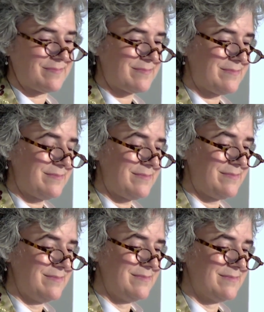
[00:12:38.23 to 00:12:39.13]

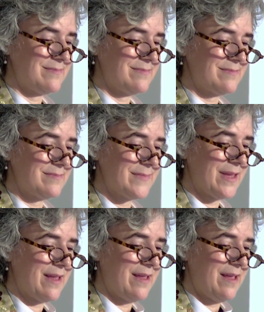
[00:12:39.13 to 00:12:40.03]
(no one is talking)